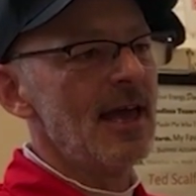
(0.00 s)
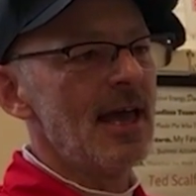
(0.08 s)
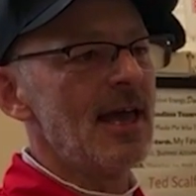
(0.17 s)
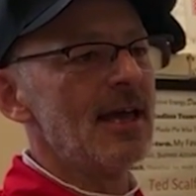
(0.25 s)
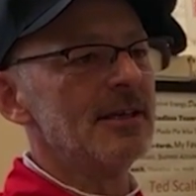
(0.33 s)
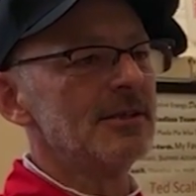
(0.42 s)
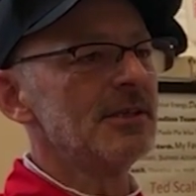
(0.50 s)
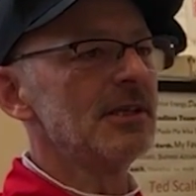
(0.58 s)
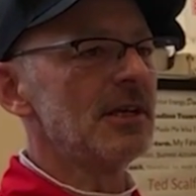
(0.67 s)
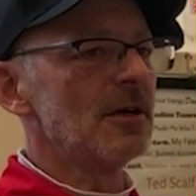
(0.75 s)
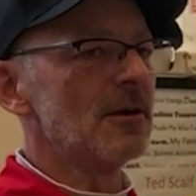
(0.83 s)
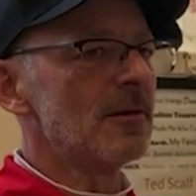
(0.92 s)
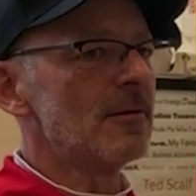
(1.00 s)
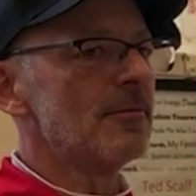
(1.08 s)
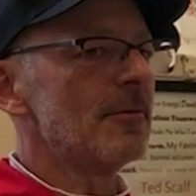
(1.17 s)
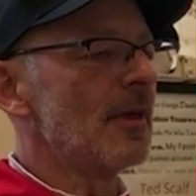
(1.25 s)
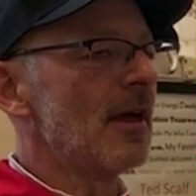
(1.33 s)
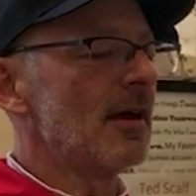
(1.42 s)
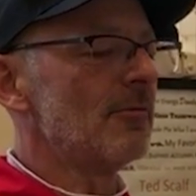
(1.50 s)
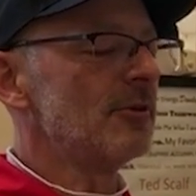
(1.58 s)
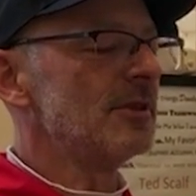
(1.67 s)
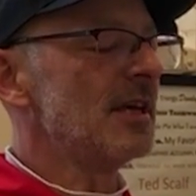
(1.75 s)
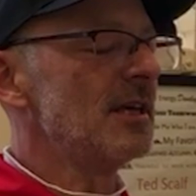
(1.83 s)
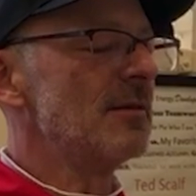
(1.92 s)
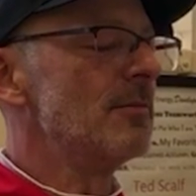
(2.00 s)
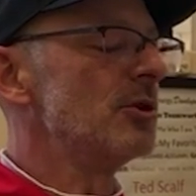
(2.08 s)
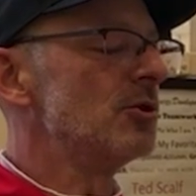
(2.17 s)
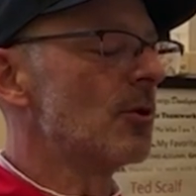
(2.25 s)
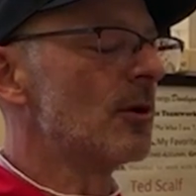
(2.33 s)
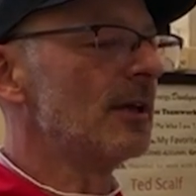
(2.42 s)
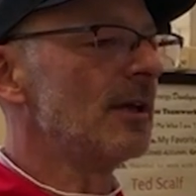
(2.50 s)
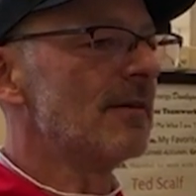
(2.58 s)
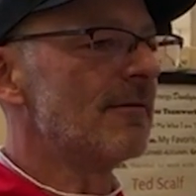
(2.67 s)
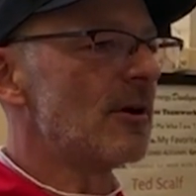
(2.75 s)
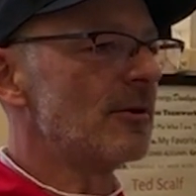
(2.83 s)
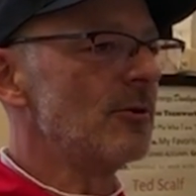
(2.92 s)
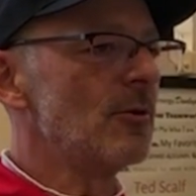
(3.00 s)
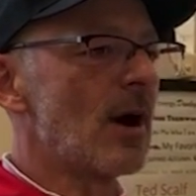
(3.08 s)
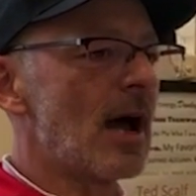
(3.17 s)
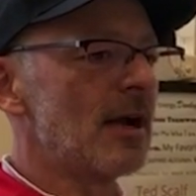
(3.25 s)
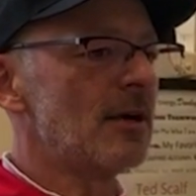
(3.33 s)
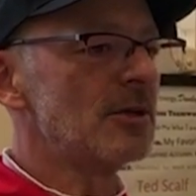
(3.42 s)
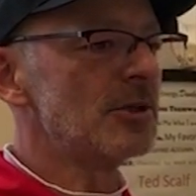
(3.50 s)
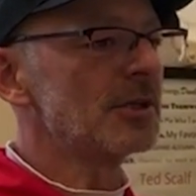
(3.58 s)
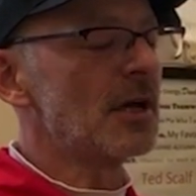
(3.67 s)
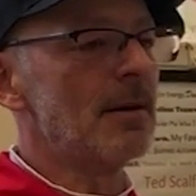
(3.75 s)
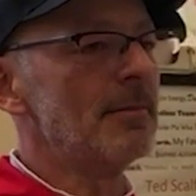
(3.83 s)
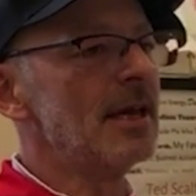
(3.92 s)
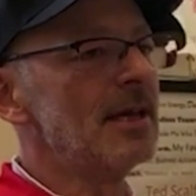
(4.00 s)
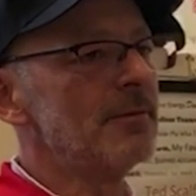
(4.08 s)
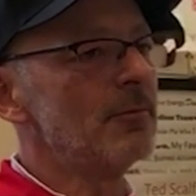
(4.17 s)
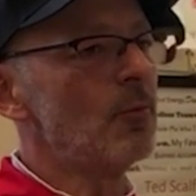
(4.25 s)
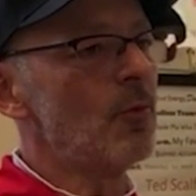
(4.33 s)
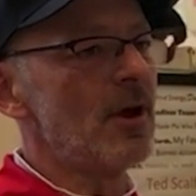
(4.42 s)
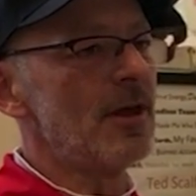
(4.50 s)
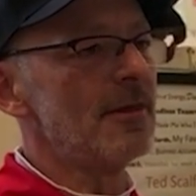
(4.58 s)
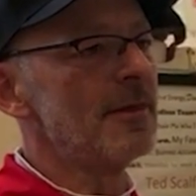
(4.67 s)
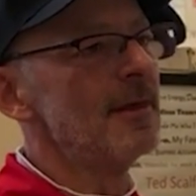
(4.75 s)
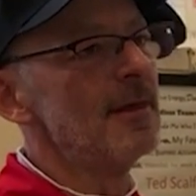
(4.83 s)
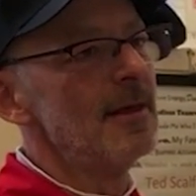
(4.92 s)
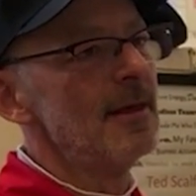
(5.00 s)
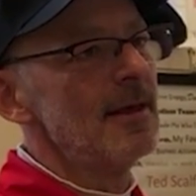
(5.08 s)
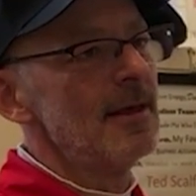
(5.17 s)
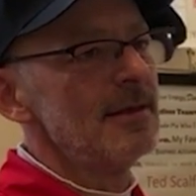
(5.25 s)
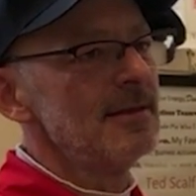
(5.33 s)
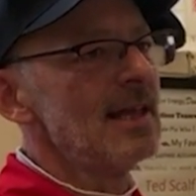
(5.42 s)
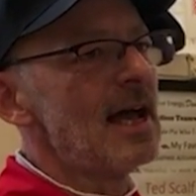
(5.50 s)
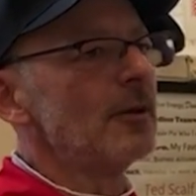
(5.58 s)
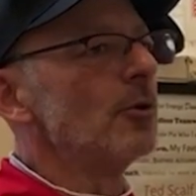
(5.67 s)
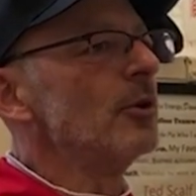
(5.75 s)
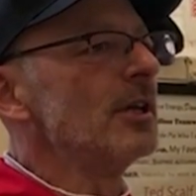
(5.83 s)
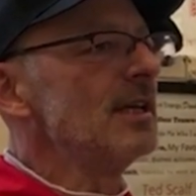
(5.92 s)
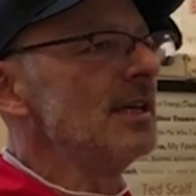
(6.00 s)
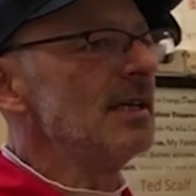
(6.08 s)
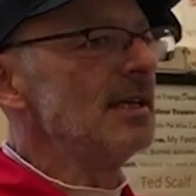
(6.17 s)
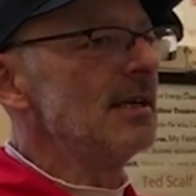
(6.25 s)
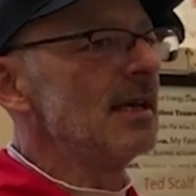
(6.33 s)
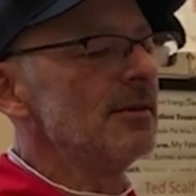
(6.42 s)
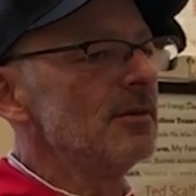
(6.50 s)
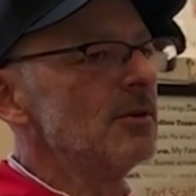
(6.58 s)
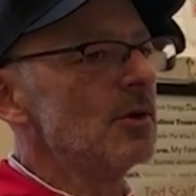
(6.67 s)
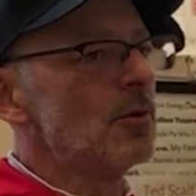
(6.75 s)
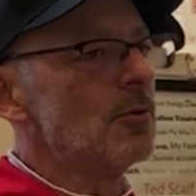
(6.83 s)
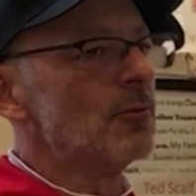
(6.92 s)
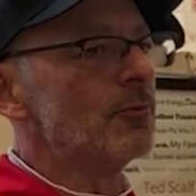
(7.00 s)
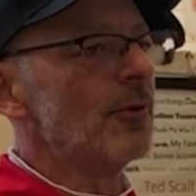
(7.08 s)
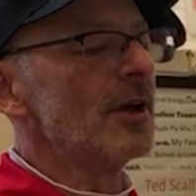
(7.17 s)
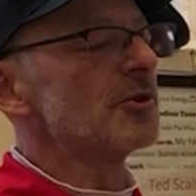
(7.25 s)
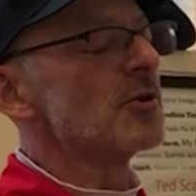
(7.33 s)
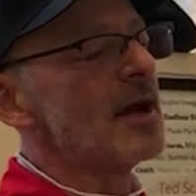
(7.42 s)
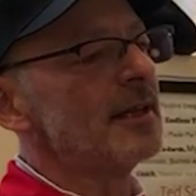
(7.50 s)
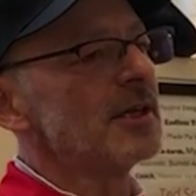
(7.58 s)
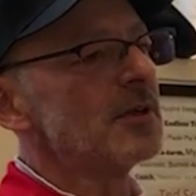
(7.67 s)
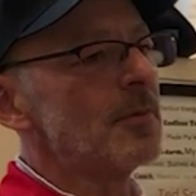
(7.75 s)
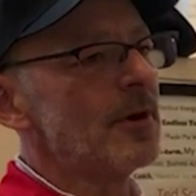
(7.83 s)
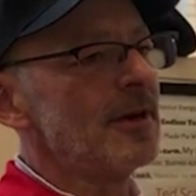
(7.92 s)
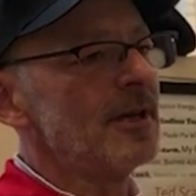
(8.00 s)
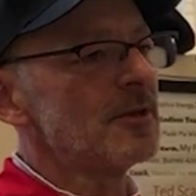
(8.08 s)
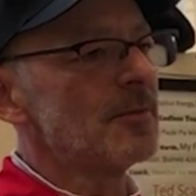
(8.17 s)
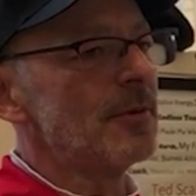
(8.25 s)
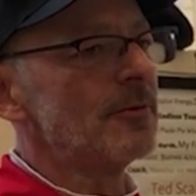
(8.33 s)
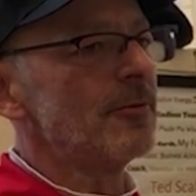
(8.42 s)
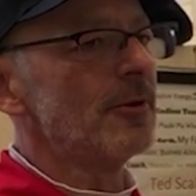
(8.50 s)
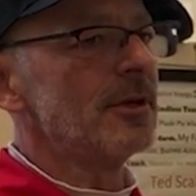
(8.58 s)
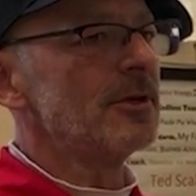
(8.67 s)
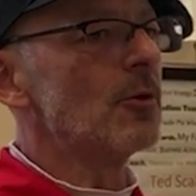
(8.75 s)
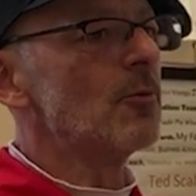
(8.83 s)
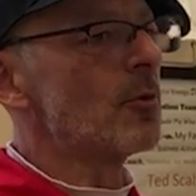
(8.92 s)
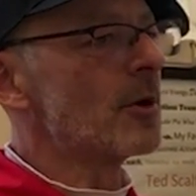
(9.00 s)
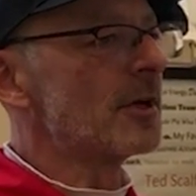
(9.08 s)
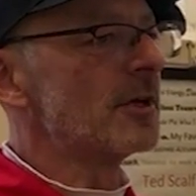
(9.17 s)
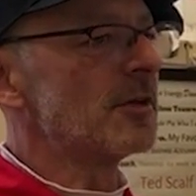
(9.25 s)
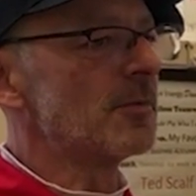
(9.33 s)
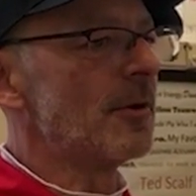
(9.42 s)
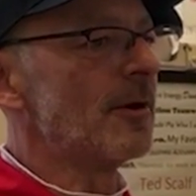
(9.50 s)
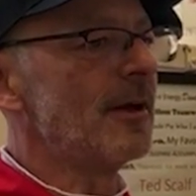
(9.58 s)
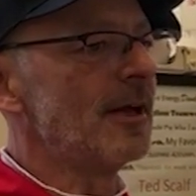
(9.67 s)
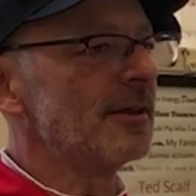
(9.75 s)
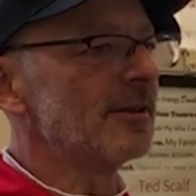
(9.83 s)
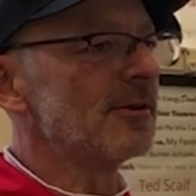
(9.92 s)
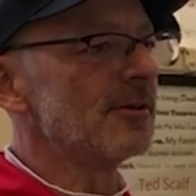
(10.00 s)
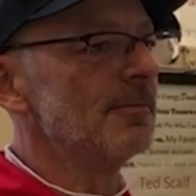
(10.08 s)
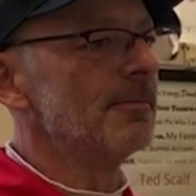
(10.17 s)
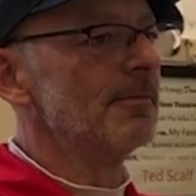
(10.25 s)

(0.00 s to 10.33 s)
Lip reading: And here, I would say the majority of our new hires come in with not only no restaurant experience, but really no work experience.